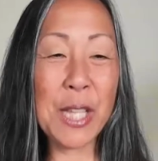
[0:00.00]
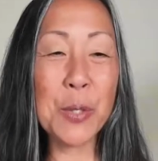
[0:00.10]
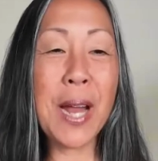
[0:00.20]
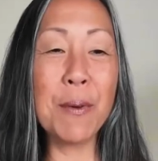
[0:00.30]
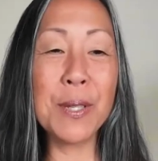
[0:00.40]

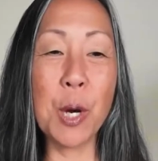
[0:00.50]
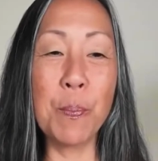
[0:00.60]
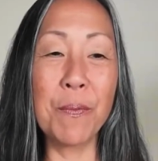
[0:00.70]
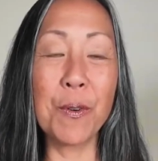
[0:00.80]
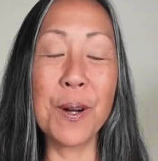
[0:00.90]
That's what I was
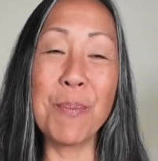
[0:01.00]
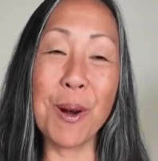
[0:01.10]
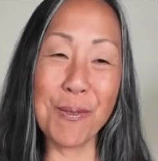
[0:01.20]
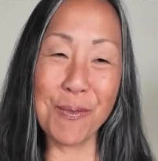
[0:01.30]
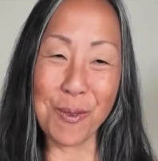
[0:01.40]
hoping for in
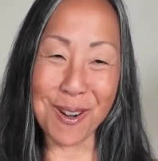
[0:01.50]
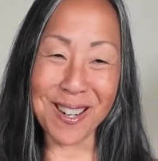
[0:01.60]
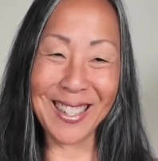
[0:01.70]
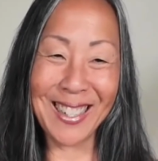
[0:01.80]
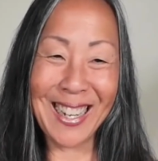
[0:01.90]
part
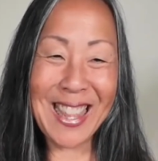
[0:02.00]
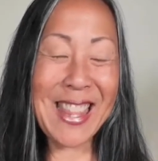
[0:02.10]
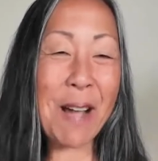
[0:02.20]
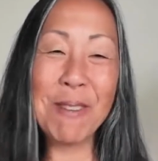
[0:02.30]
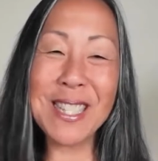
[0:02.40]
4,
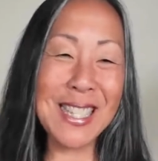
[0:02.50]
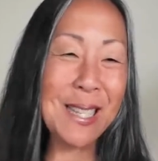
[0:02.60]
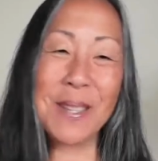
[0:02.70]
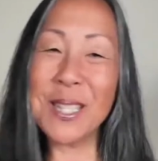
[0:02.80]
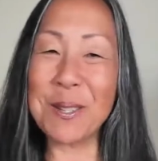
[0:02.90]
that wasn't
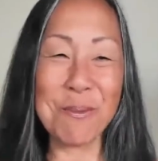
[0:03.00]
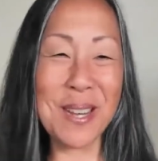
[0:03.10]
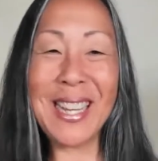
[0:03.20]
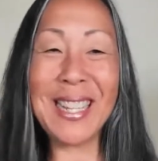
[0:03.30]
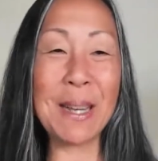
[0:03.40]
something to
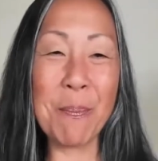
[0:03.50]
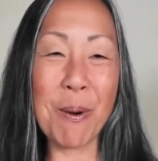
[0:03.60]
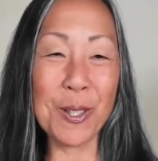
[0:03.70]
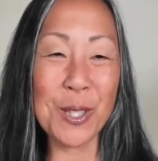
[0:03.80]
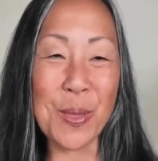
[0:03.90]
read.
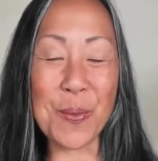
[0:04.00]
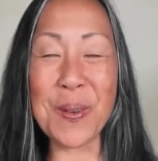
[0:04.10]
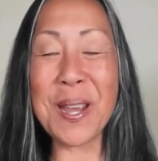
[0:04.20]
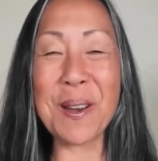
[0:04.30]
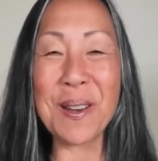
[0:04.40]
Parts
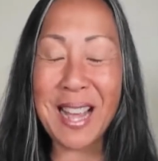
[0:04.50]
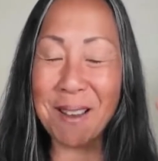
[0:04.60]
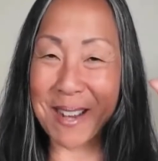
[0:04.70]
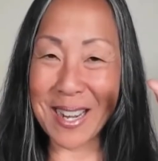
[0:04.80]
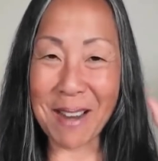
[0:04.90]
3 are,
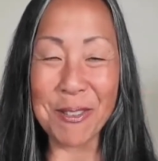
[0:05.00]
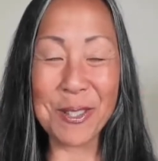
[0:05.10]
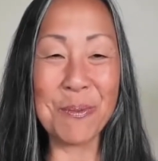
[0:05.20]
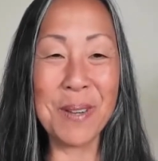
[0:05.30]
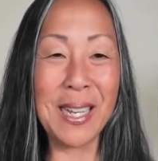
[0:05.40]
I want
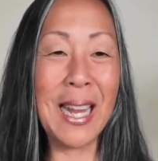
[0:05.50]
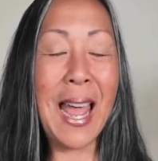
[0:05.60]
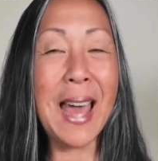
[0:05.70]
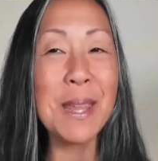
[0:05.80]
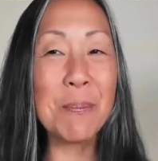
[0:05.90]
everyone to read.
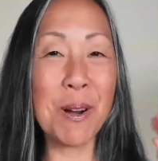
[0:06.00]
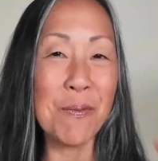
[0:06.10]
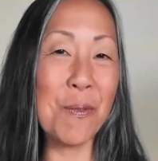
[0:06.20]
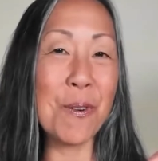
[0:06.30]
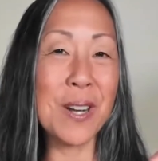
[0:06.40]
And then
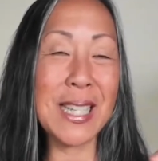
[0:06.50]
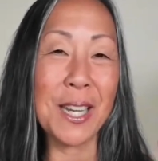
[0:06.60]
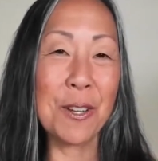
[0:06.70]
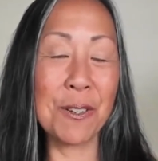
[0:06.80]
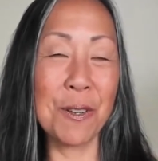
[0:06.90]
part 4 is
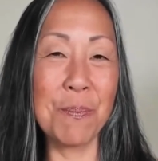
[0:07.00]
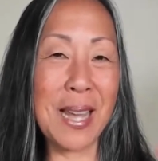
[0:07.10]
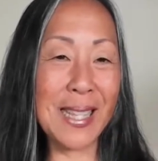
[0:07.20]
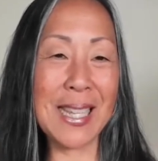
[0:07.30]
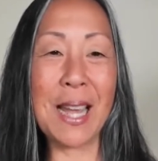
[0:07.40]
like your
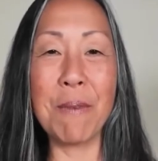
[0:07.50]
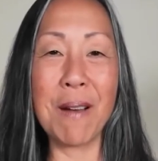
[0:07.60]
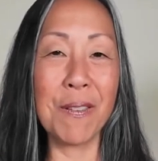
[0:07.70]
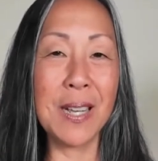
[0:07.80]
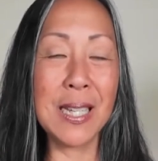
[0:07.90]
bedside
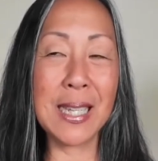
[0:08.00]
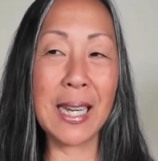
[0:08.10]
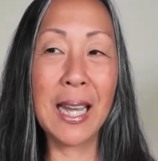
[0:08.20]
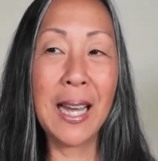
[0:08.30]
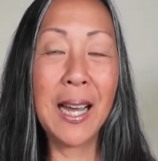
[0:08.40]
reference,
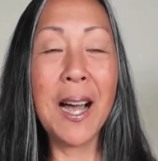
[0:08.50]
like,